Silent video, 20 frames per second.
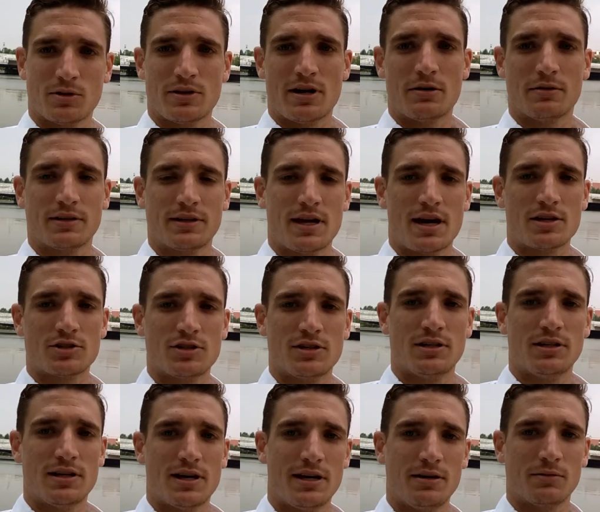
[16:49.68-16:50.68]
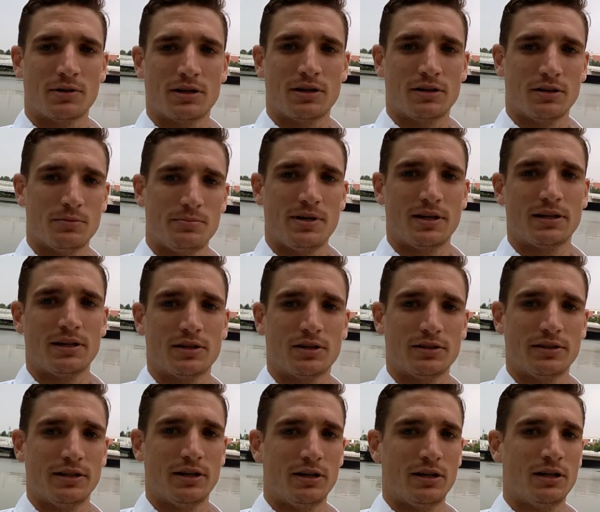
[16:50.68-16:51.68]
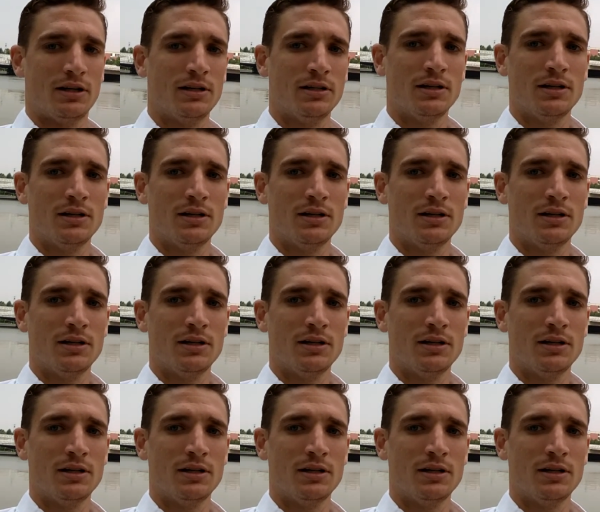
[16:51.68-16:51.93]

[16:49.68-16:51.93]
going out with Kasha tonight, we're gonna go picnic or dinner.